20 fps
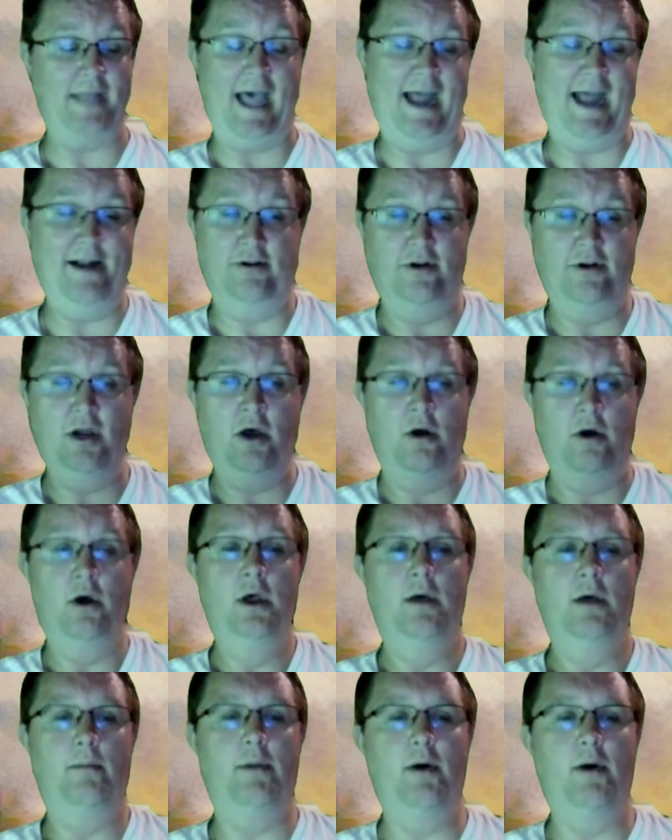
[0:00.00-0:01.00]
I don't know,
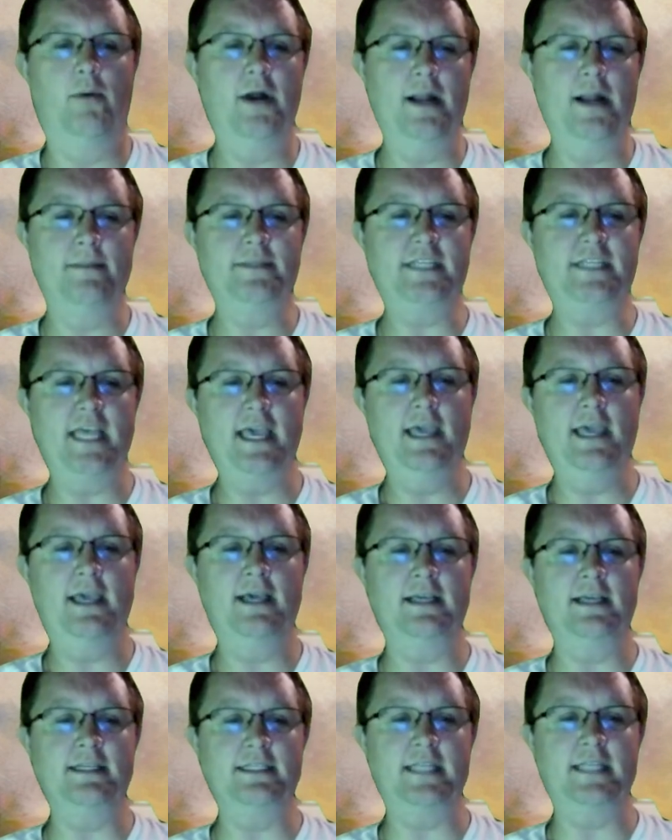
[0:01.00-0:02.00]
but what I'm saying
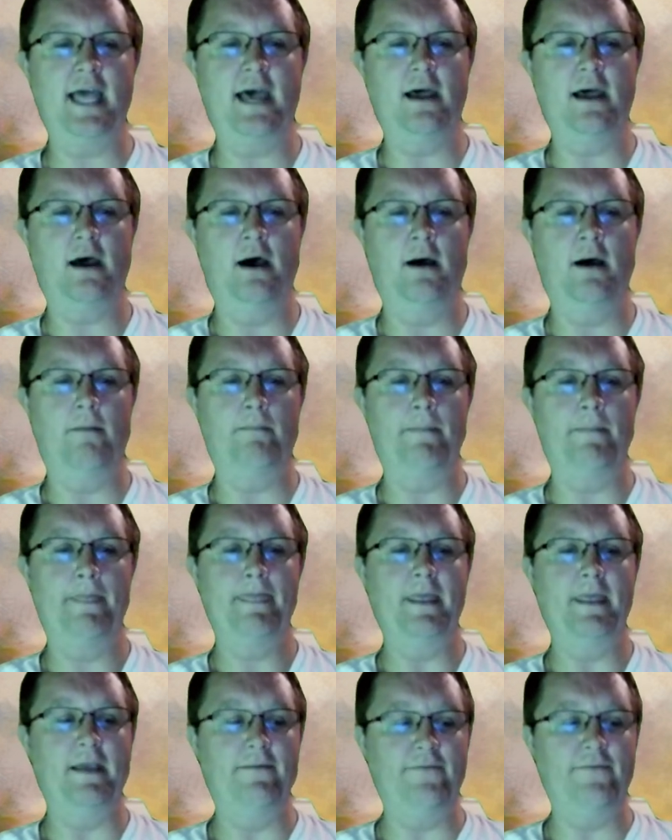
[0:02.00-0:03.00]
is that um,
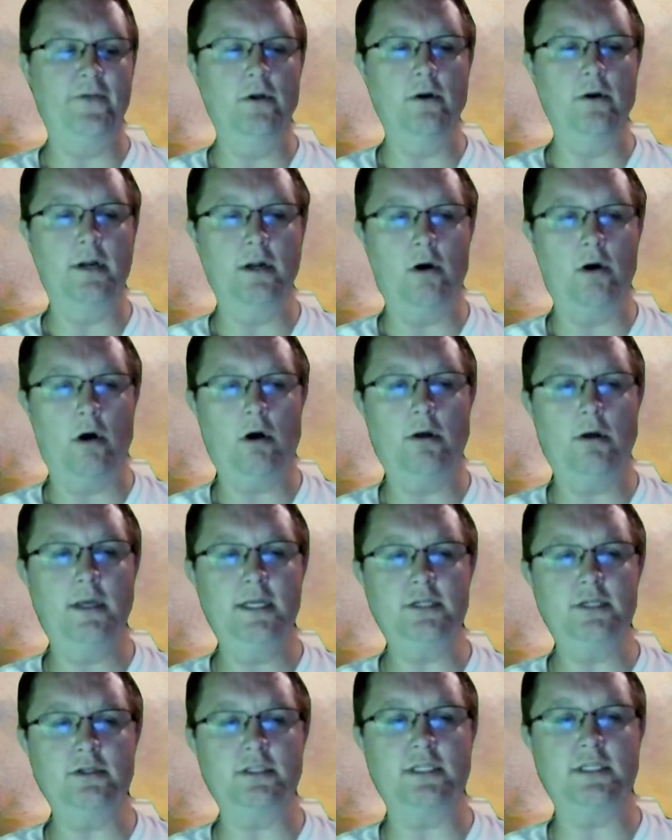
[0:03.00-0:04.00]
if you're at all
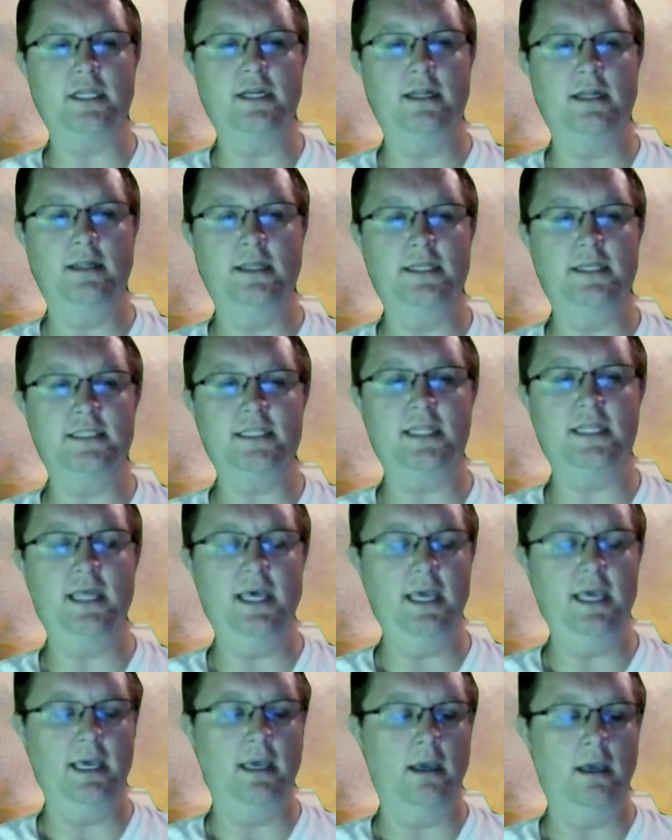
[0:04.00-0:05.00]
interested in this
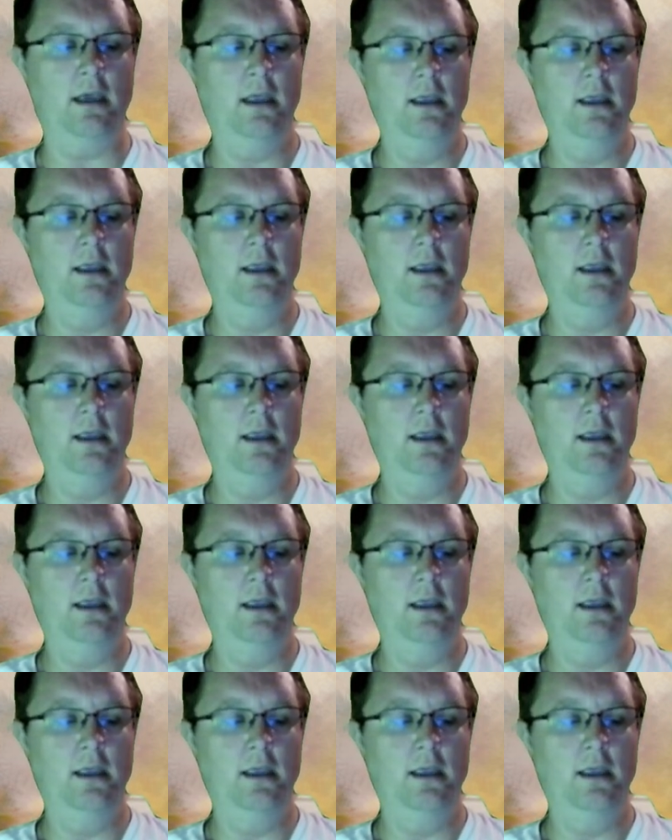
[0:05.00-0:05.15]
thing,